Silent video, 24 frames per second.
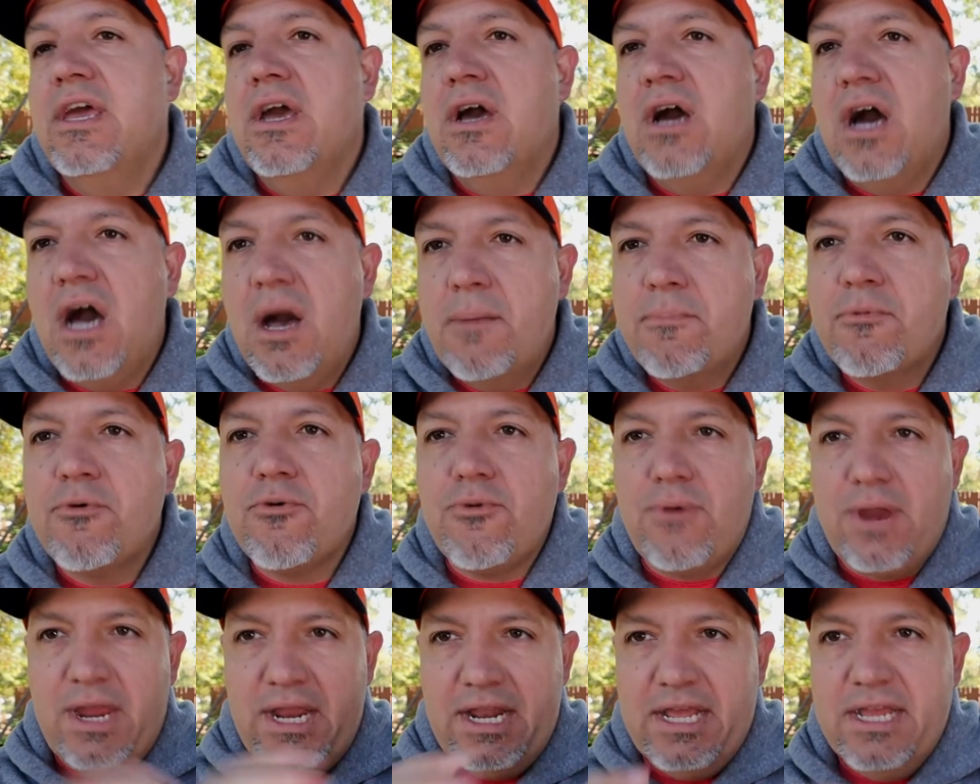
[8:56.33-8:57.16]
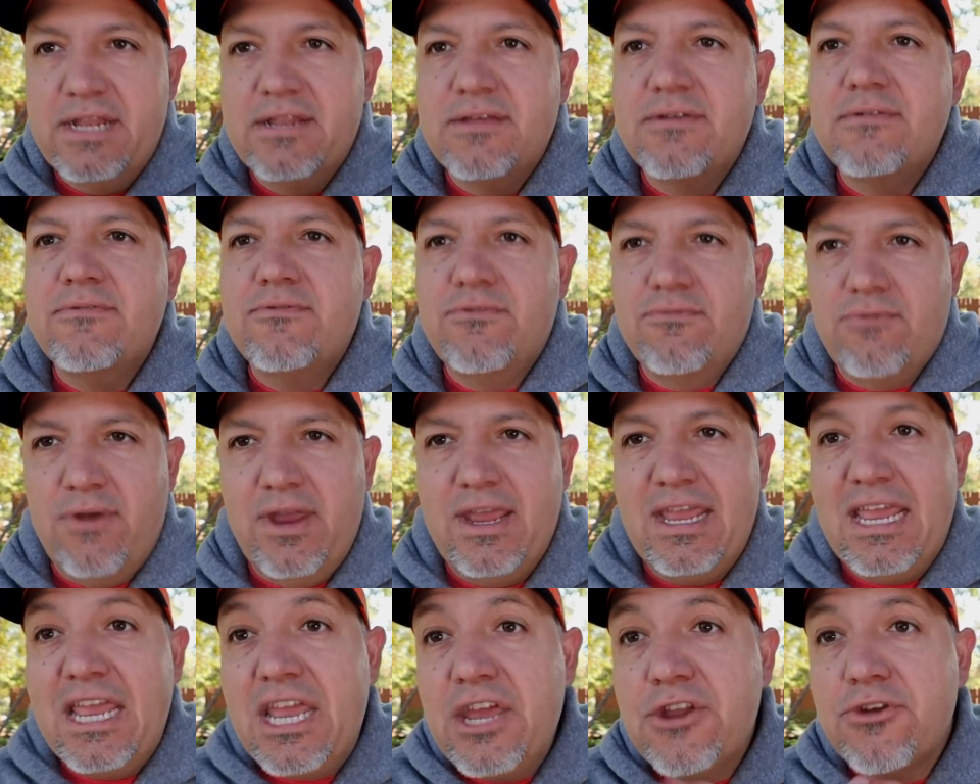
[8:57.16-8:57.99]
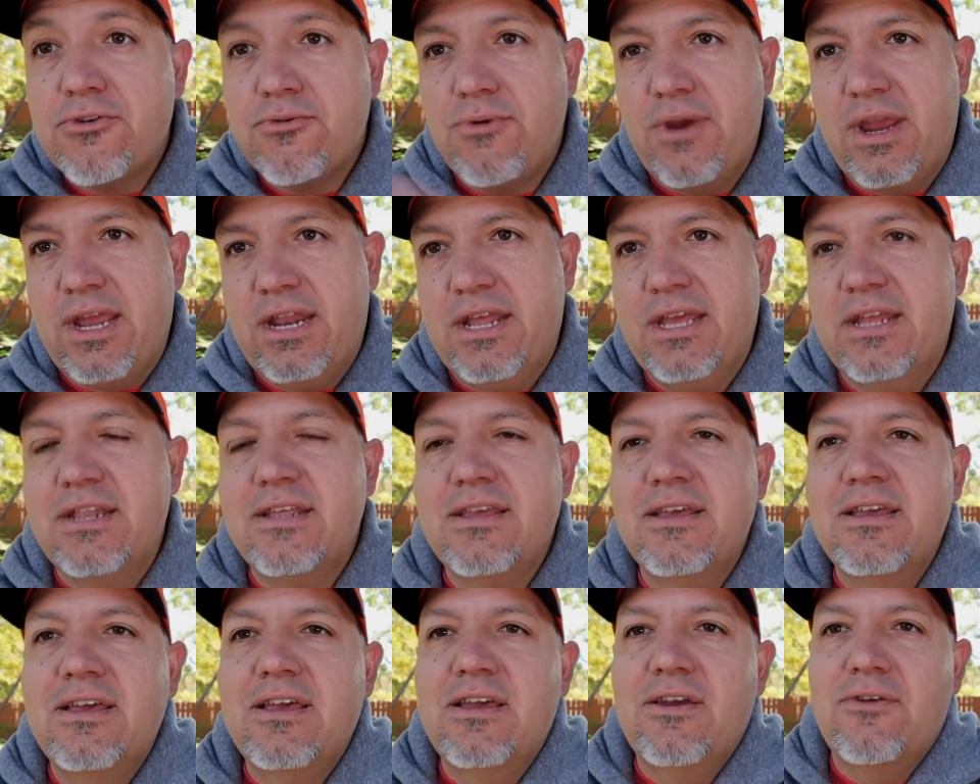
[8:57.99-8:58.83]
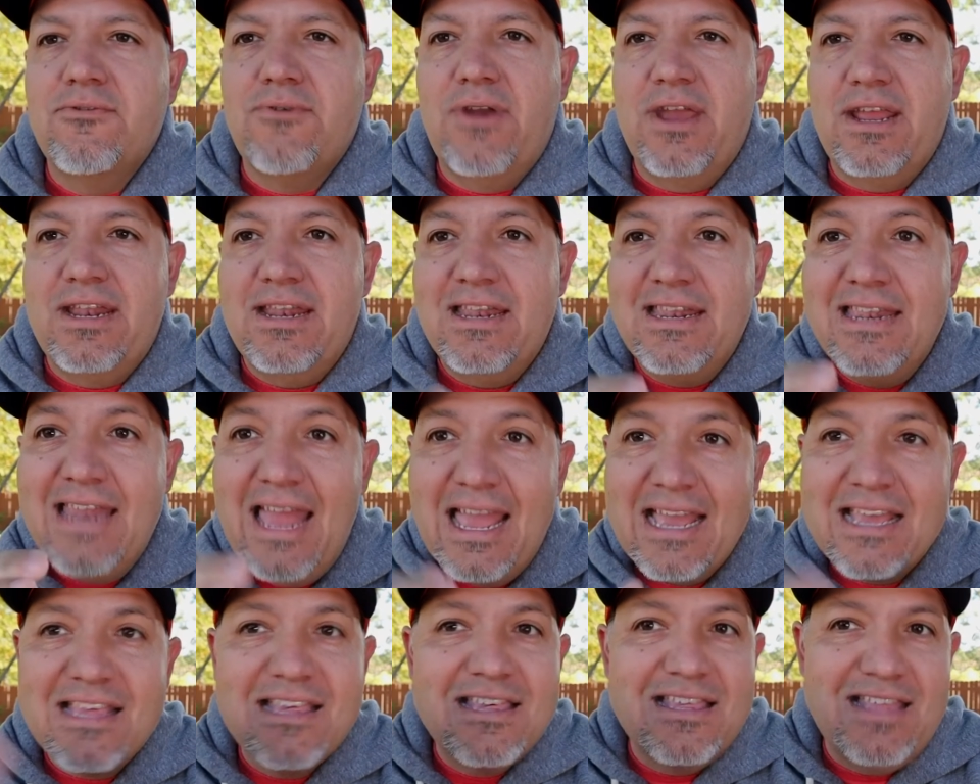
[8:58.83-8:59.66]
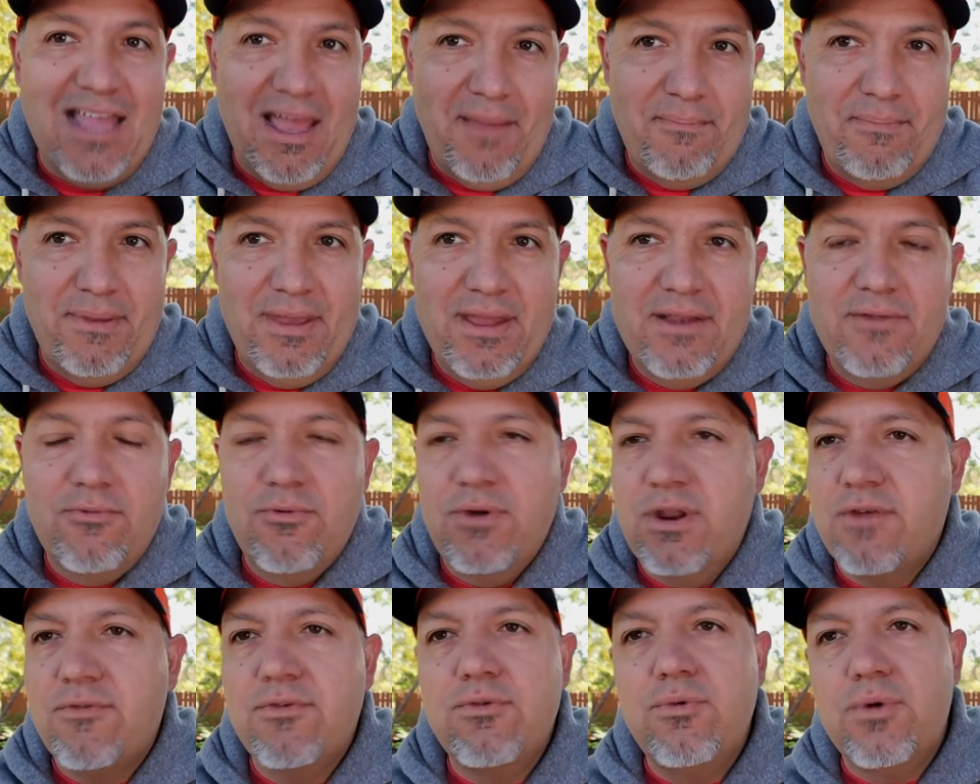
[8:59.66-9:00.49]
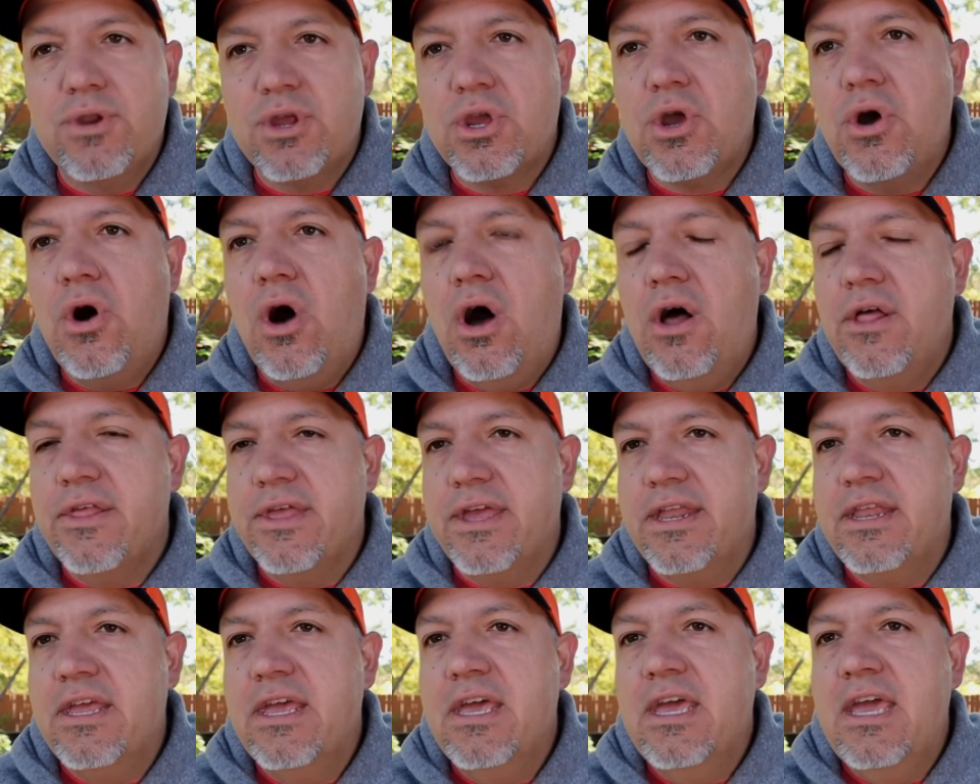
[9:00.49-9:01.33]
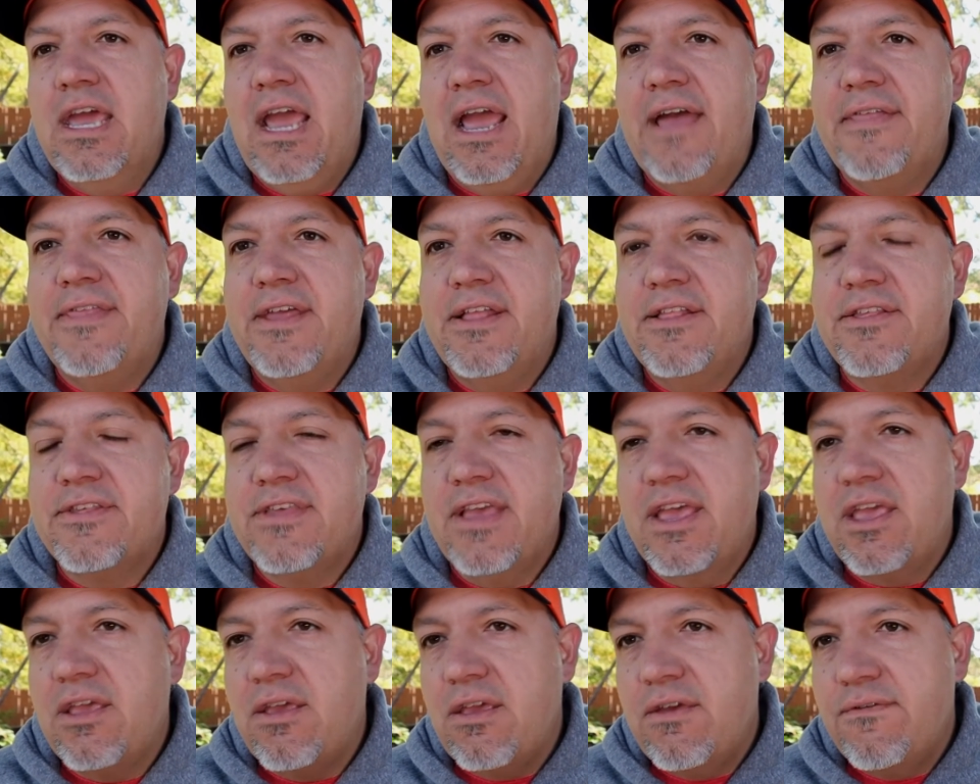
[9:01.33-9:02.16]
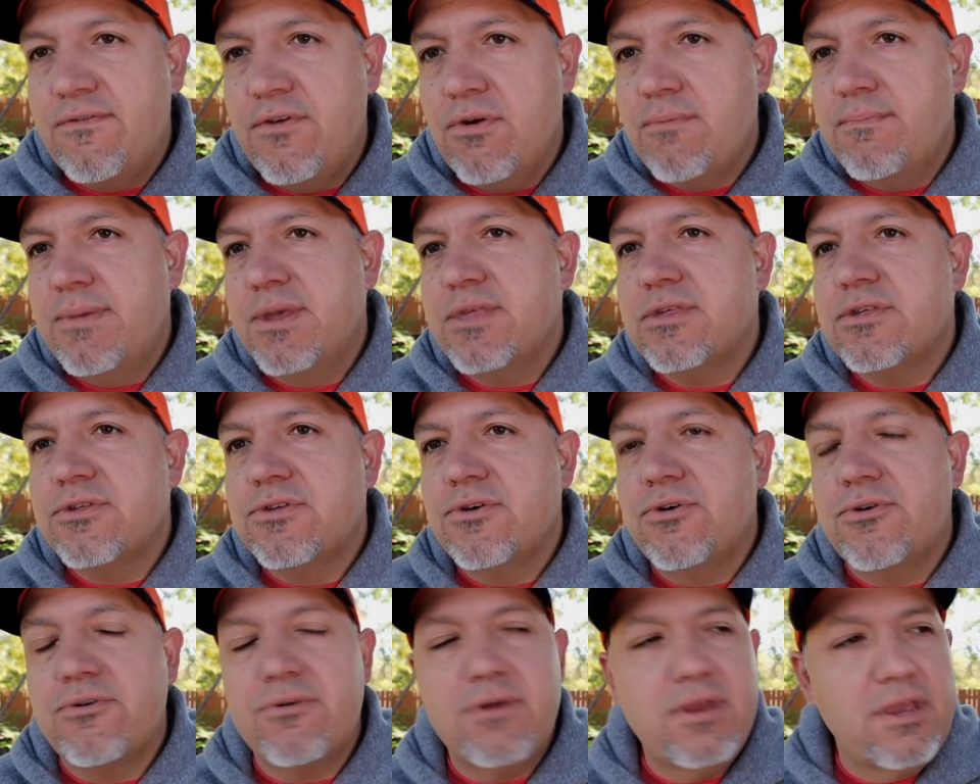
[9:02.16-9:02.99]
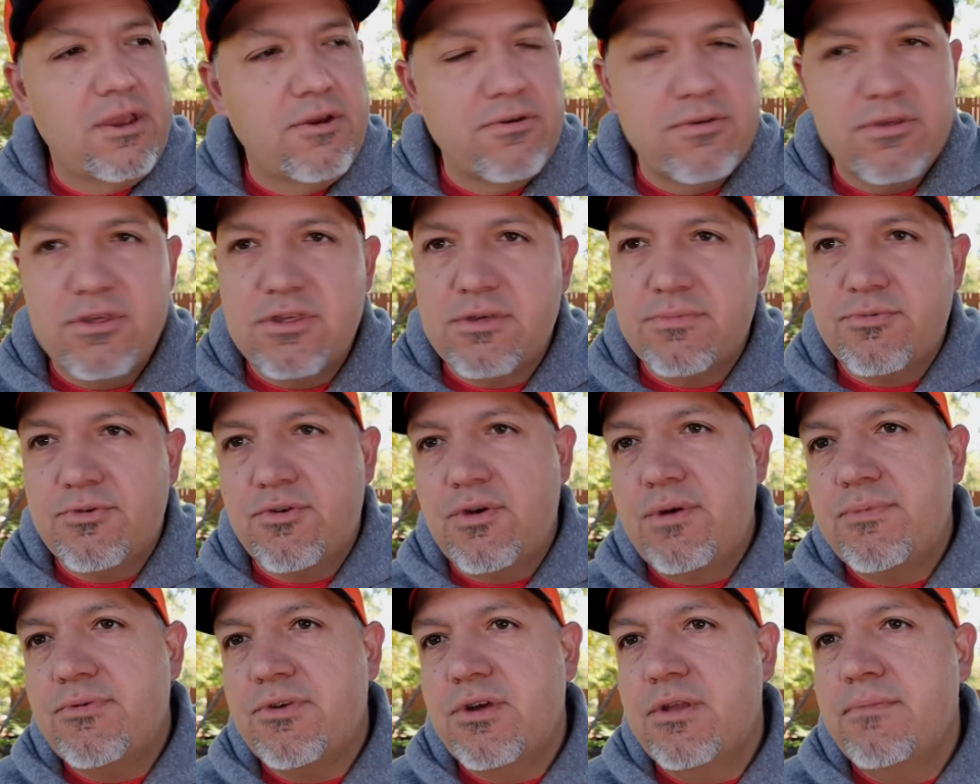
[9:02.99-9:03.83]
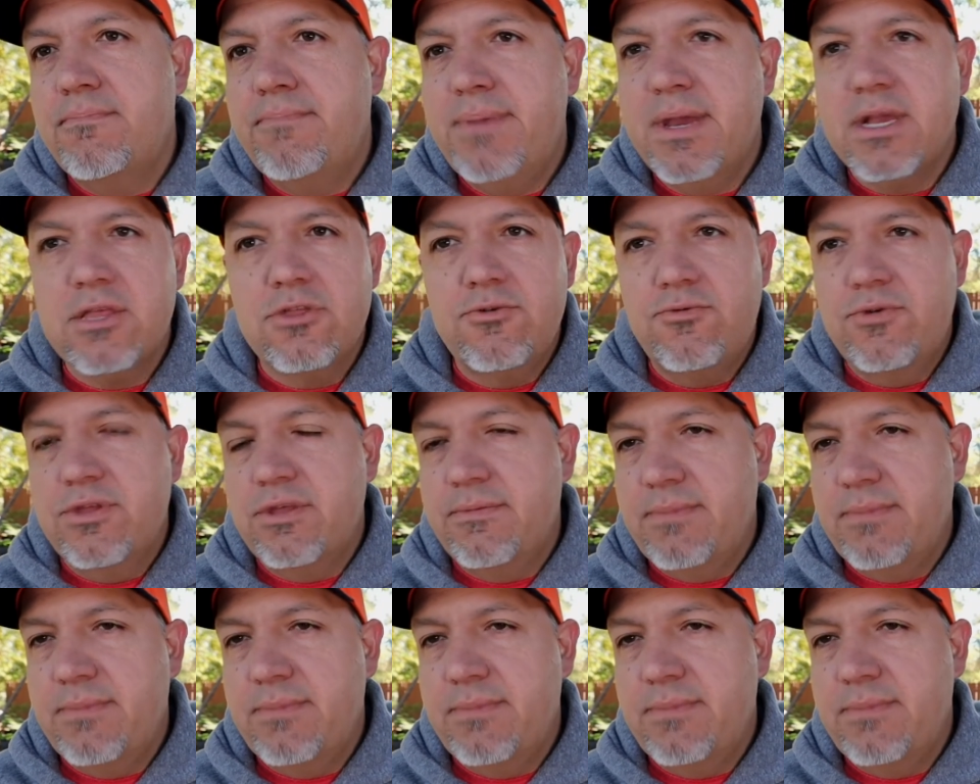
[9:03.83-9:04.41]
upgrade it, right, iterate it, right, next step it, whatever you want to call it, and then say, if you're a business owner, here's a subscription, pick the one that